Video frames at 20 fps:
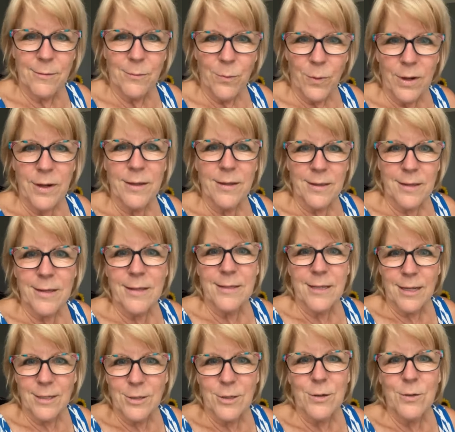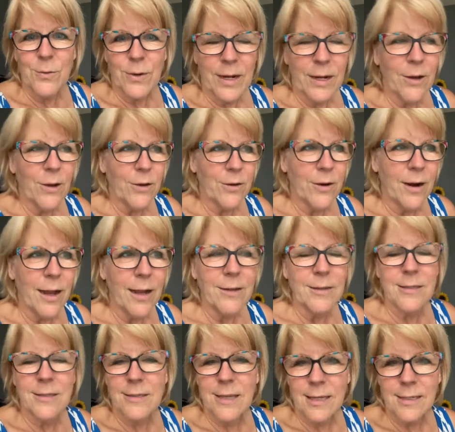one of the things I do when I go to her
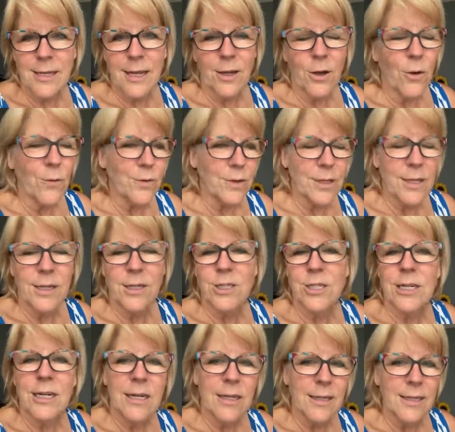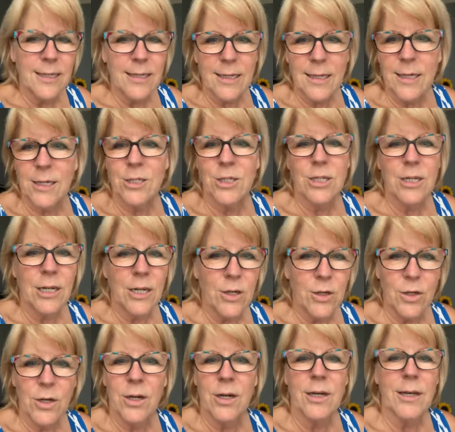house is I take over the kitchen and clean the kitchen and
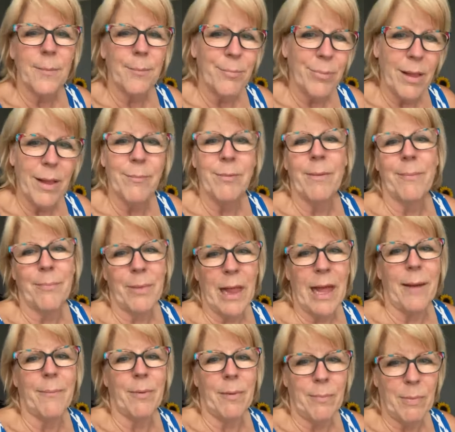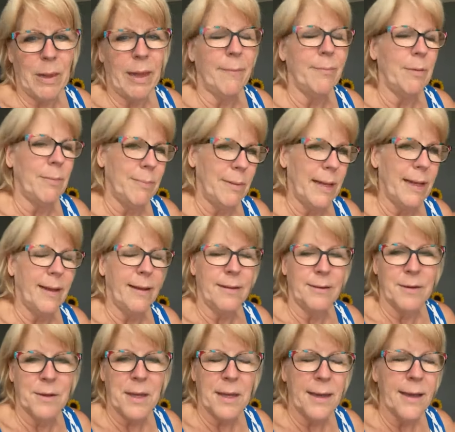cook and blah, blah, blah, blah, blah, blah, blah.
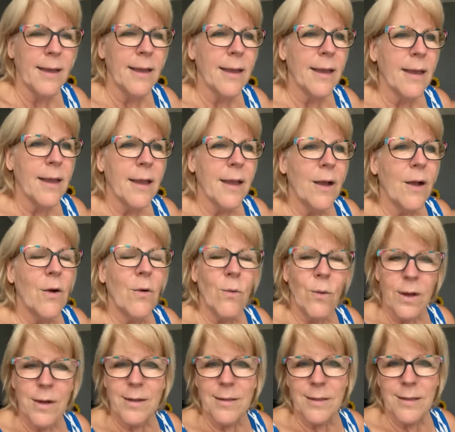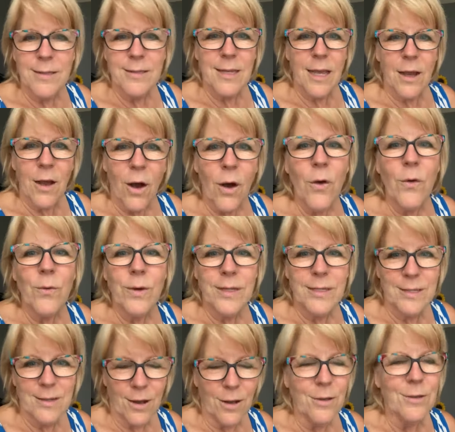Okay? One of the things I
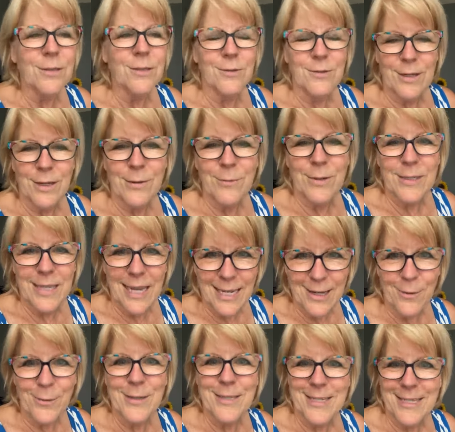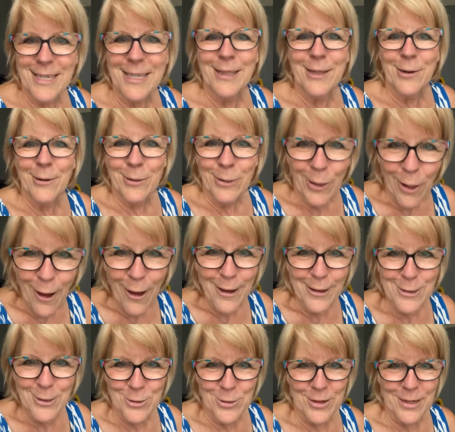always also did was I always did their
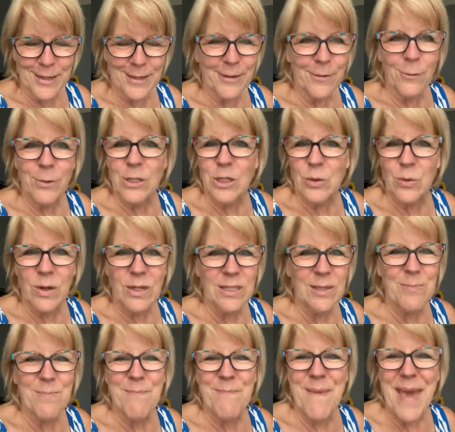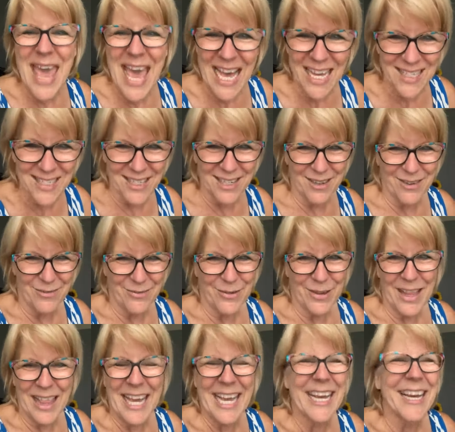laundry, which was massive,
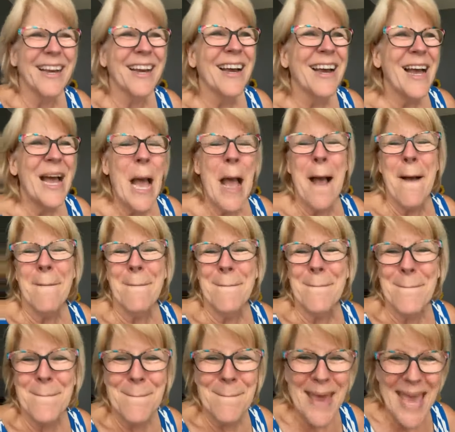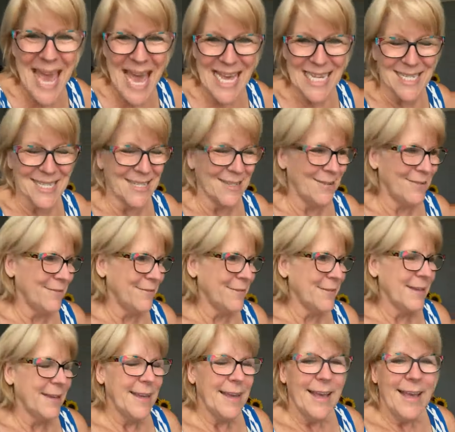like massive.
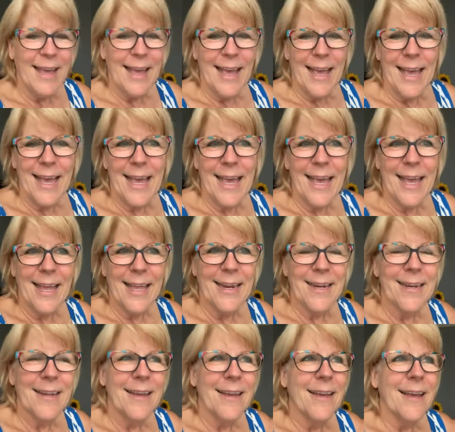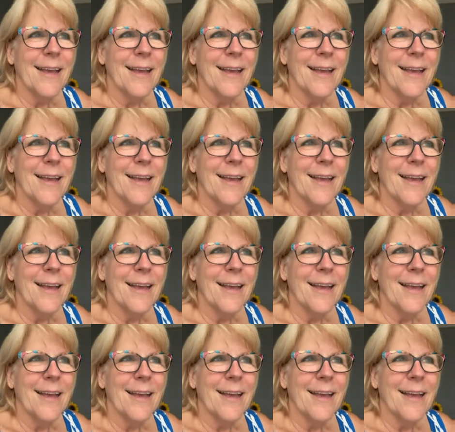And